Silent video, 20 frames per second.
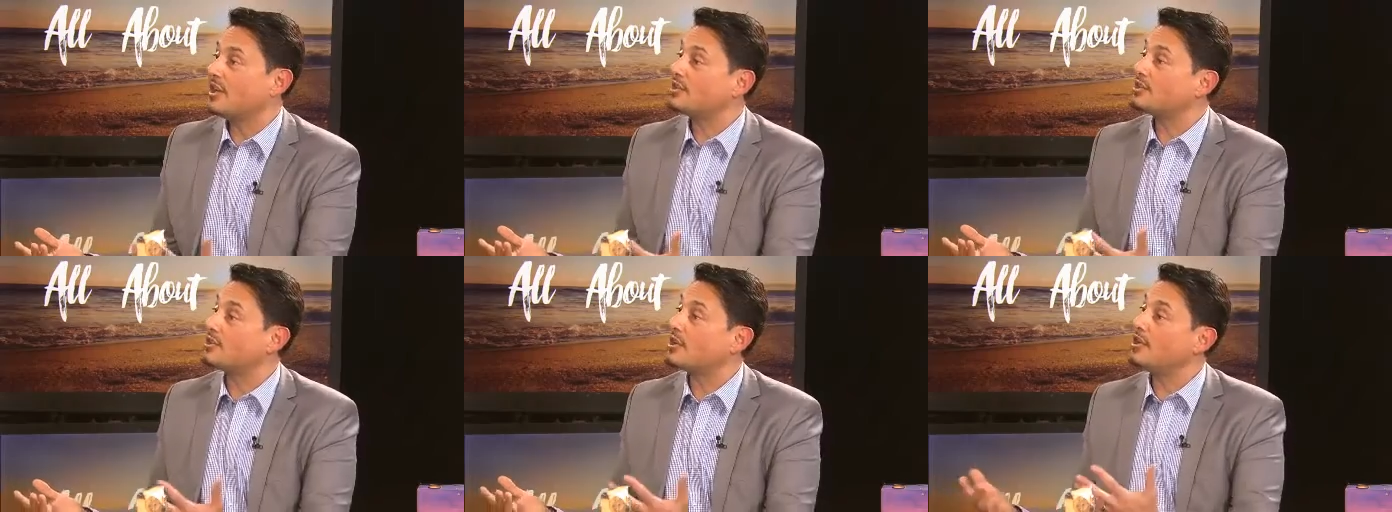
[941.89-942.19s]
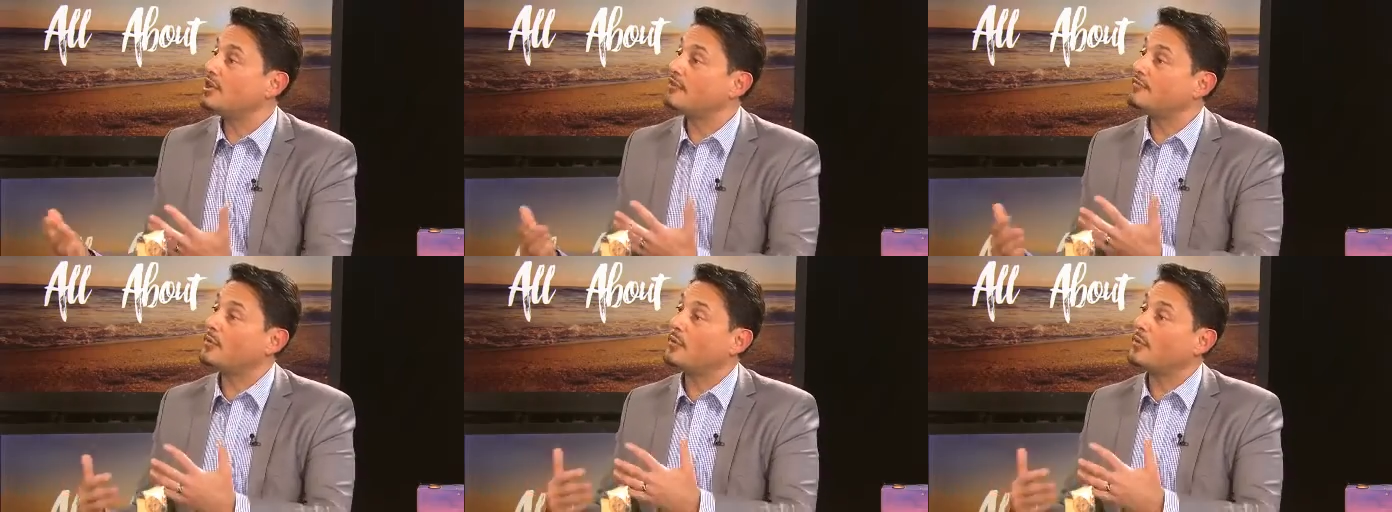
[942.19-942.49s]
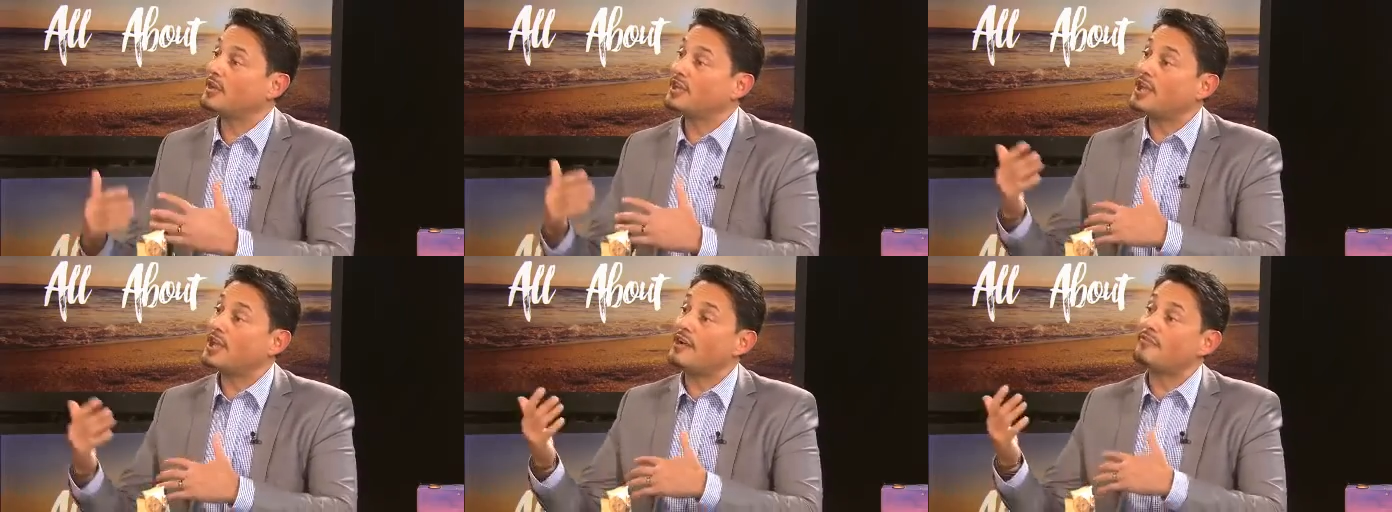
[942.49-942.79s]
and so
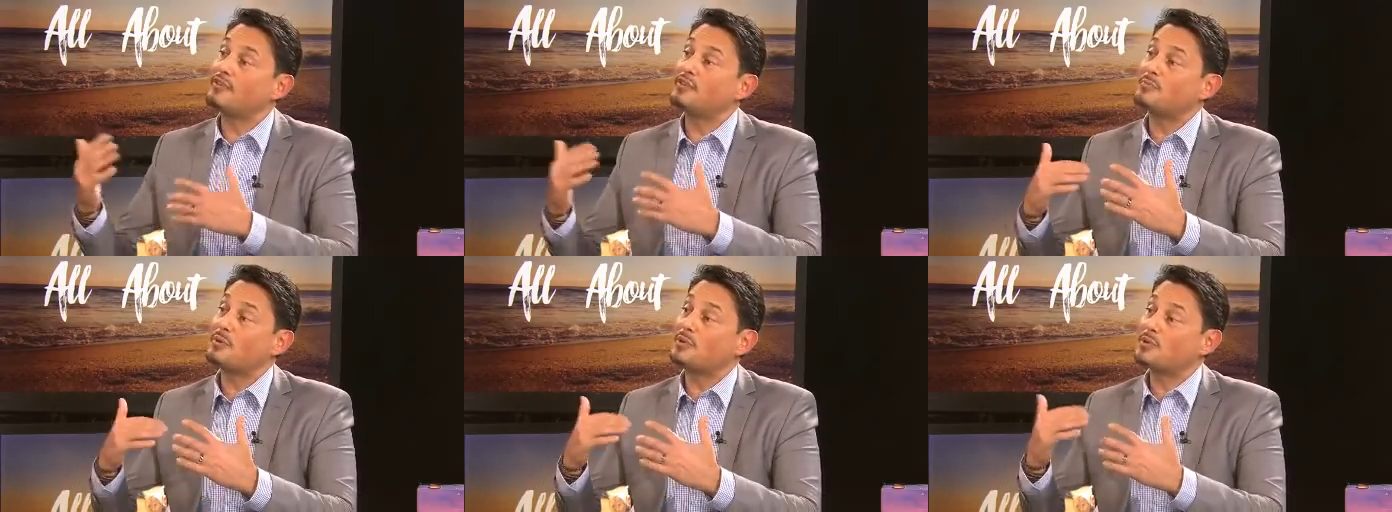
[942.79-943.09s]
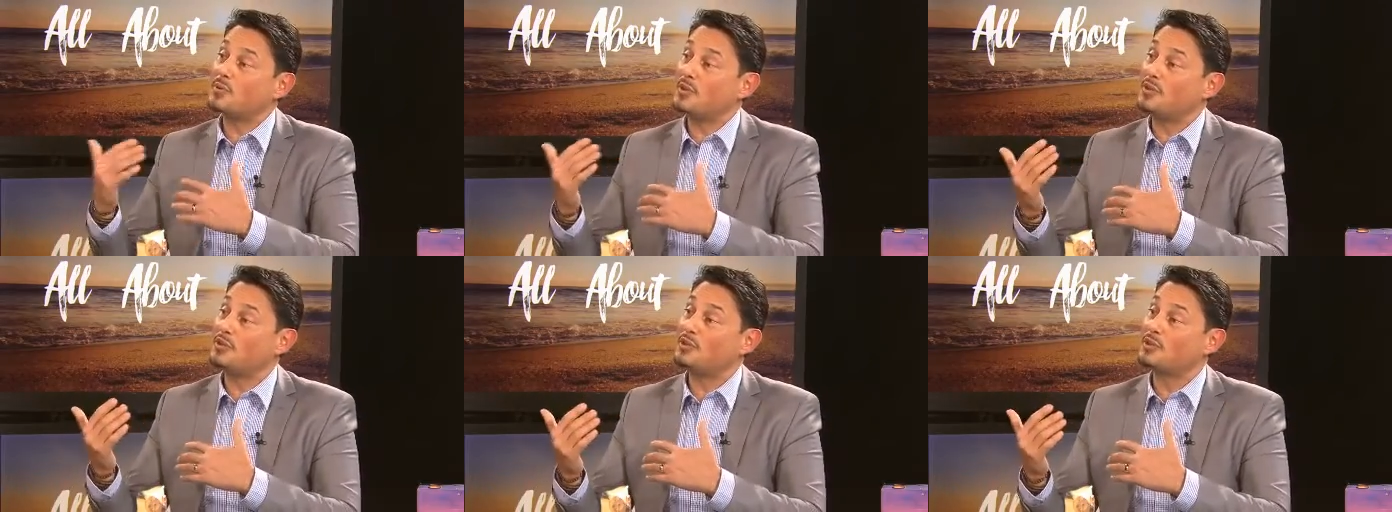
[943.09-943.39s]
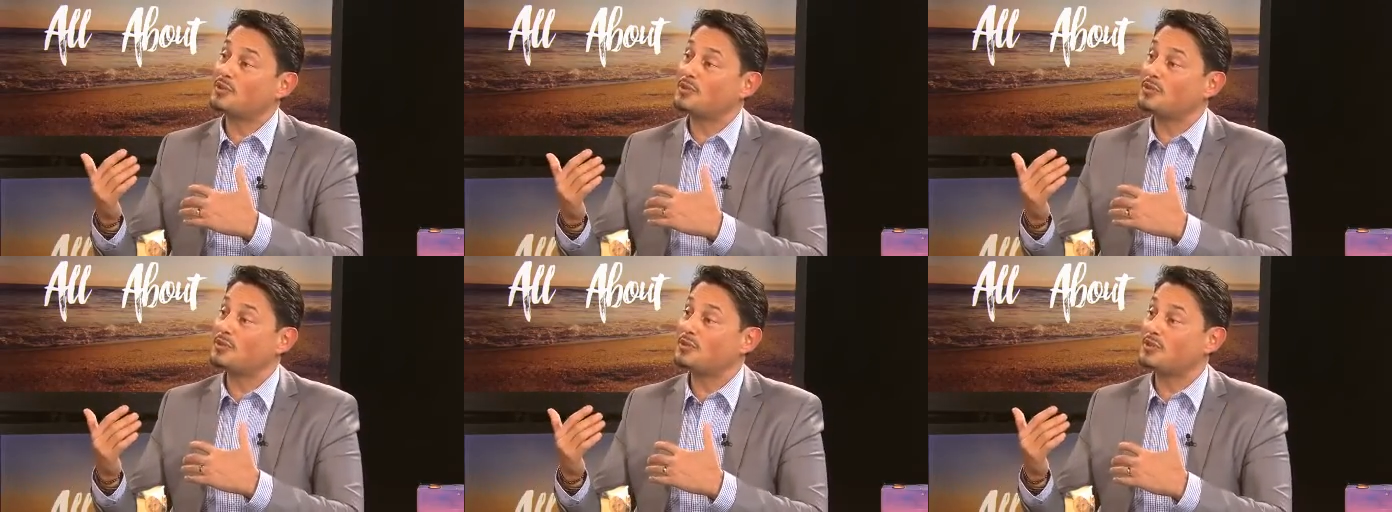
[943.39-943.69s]
therefore it governs between
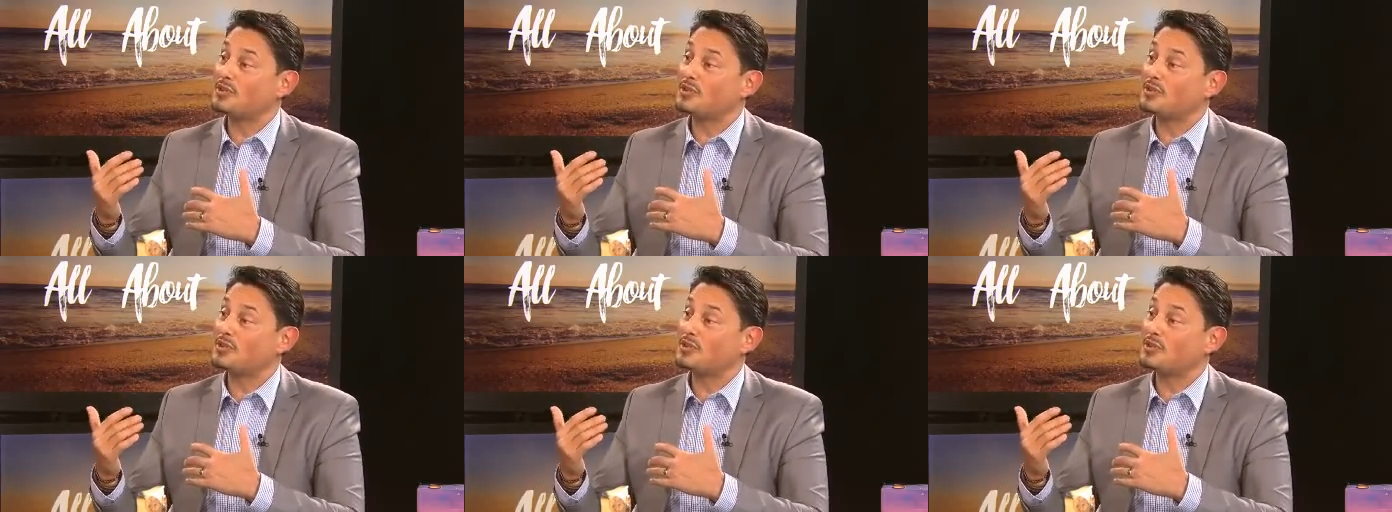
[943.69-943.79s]
the two.